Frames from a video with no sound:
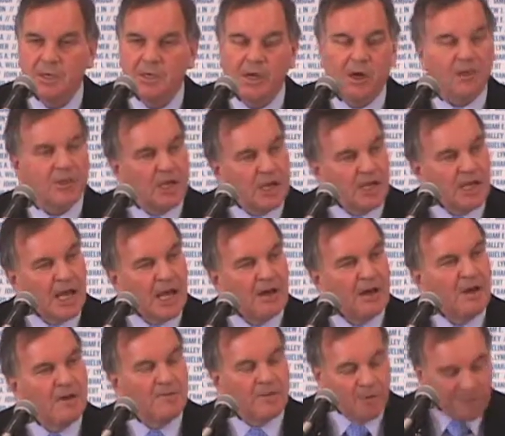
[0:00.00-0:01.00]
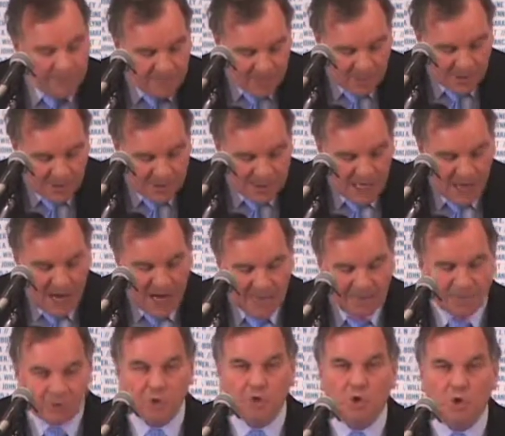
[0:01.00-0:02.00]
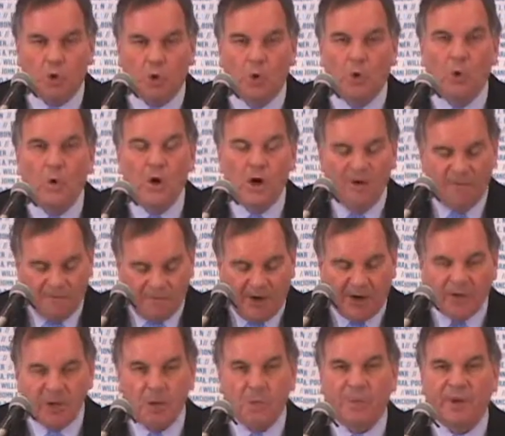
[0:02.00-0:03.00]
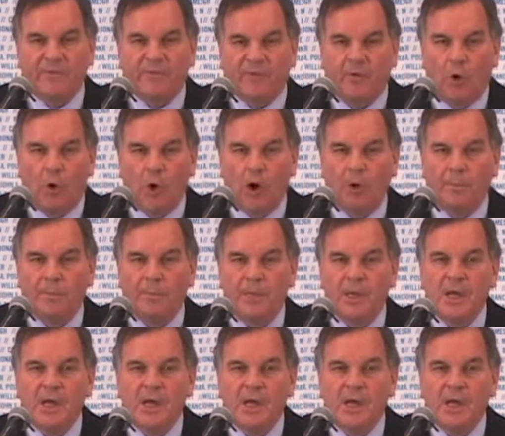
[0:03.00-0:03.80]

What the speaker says: Now think of that, for the first time, for school funding reform.